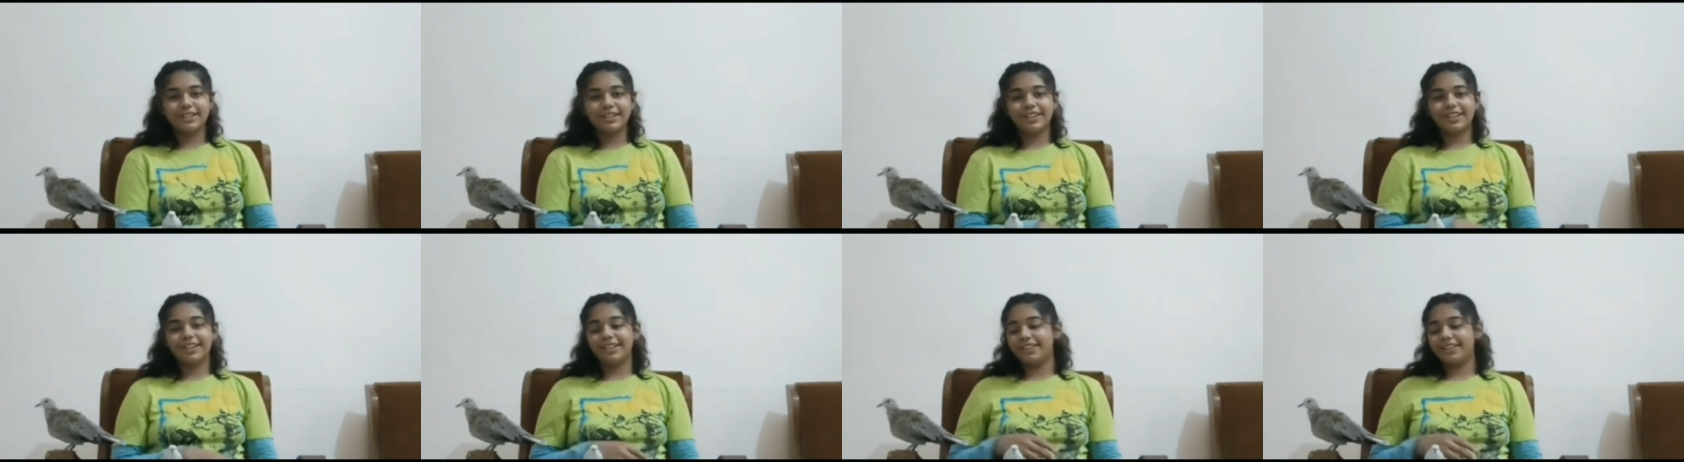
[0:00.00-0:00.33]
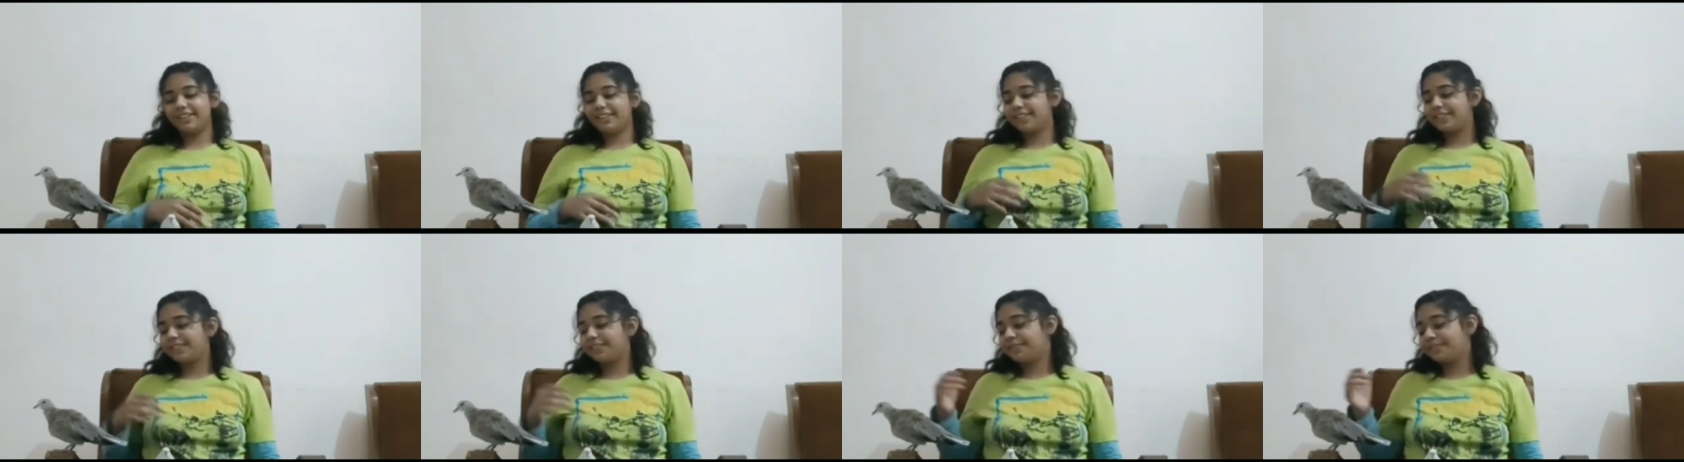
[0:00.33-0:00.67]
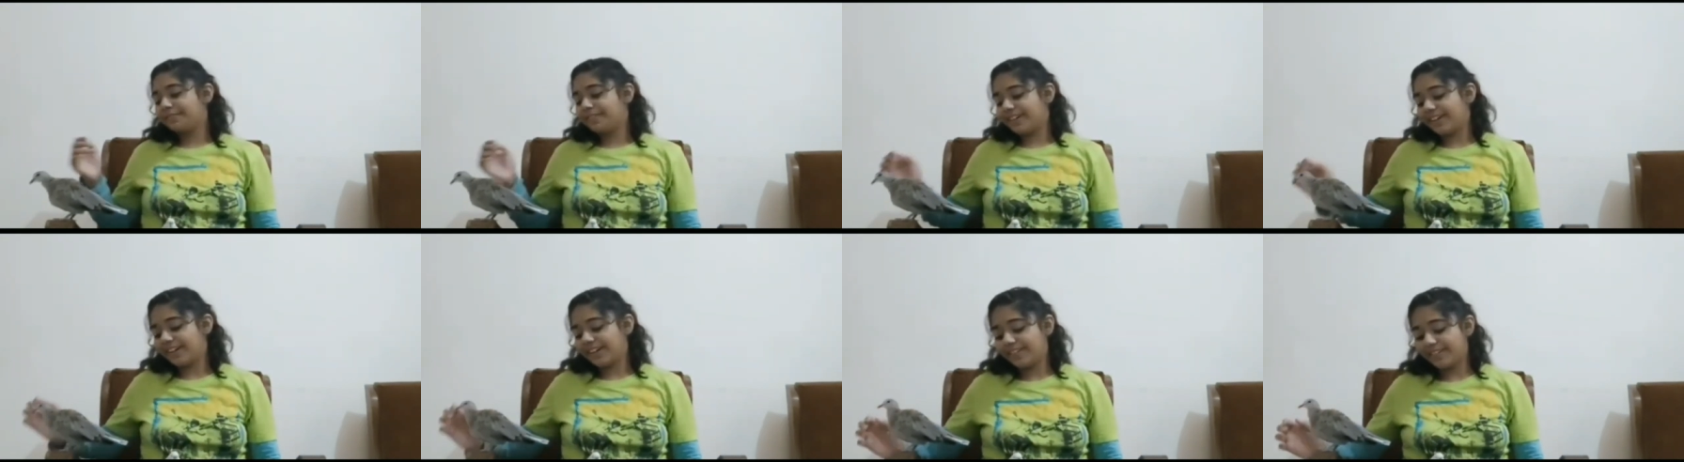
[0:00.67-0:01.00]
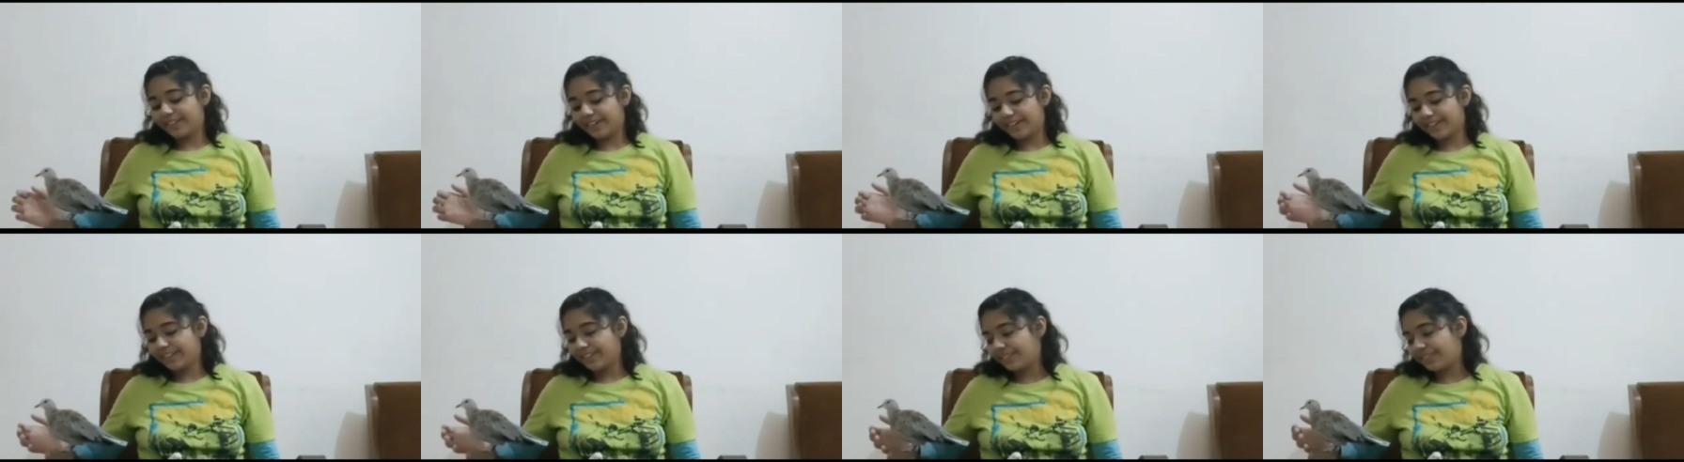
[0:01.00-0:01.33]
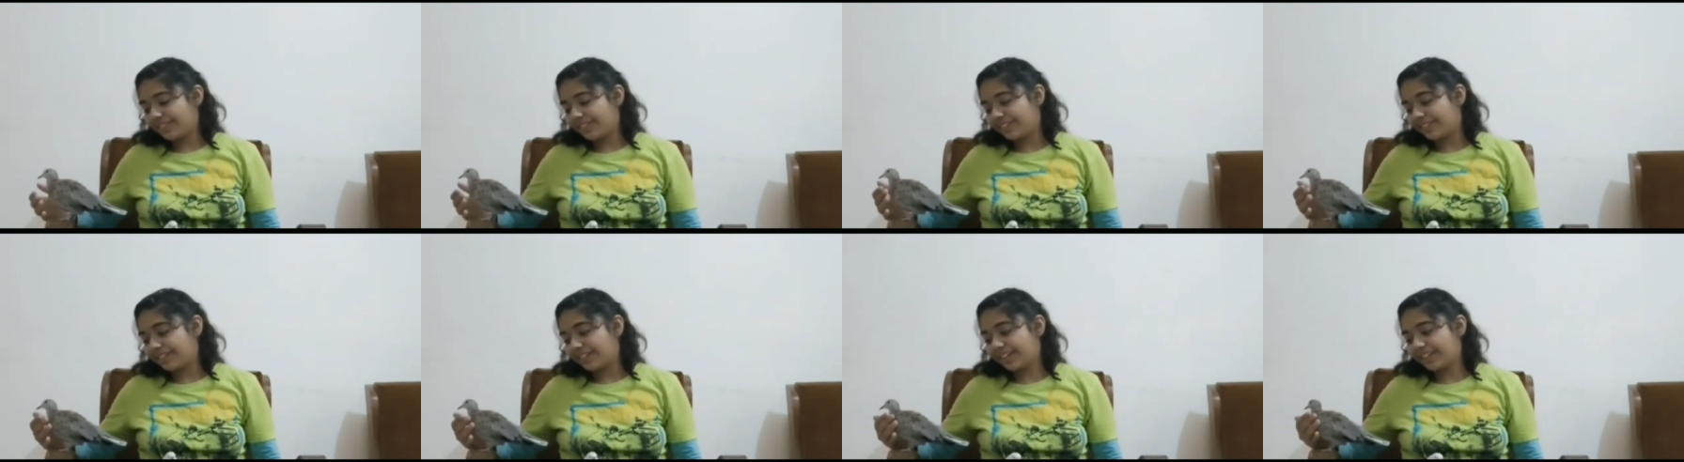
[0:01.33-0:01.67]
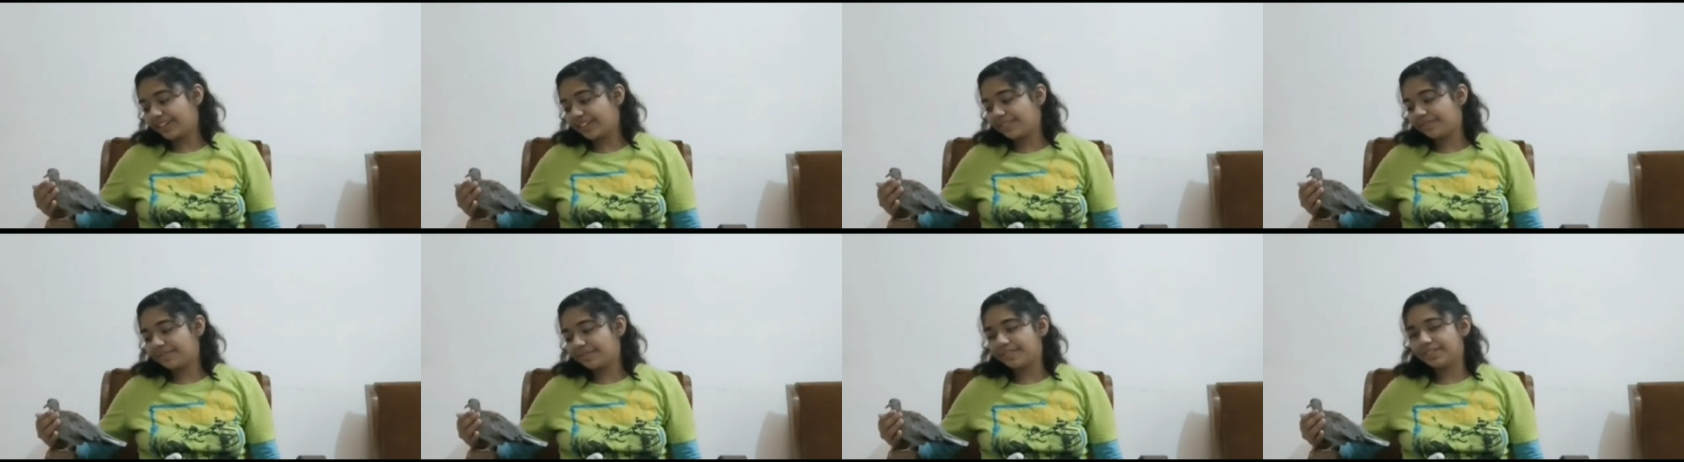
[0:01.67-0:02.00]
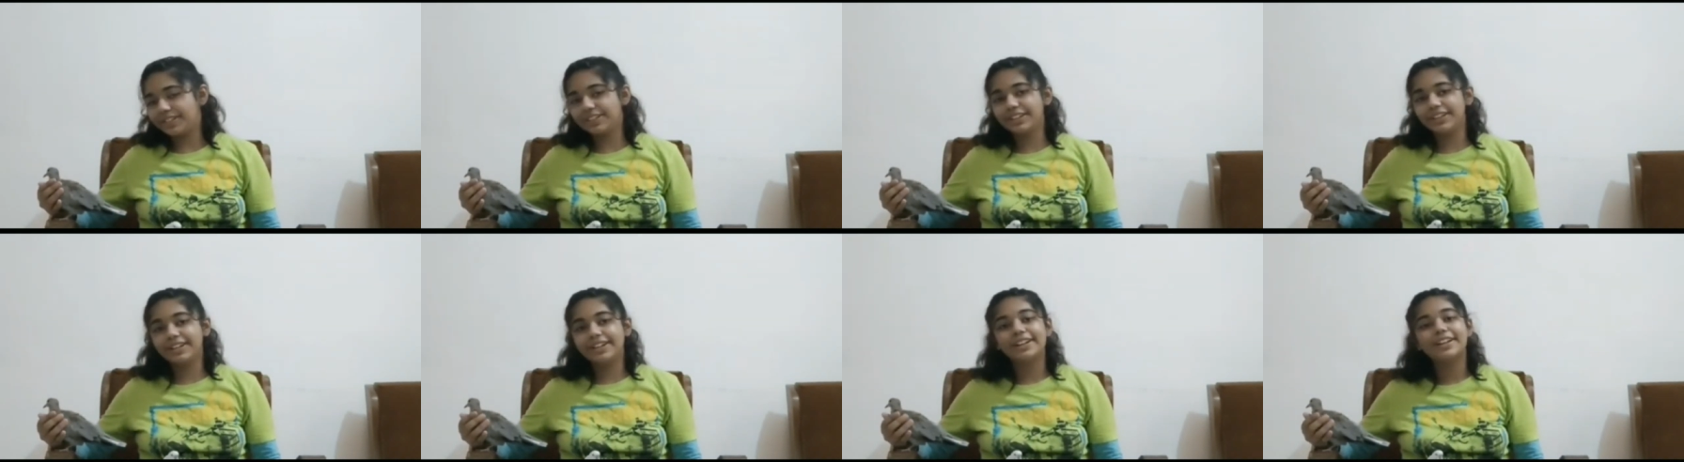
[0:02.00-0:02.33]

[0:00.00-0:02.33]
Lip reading: He's super aggressive during his meal.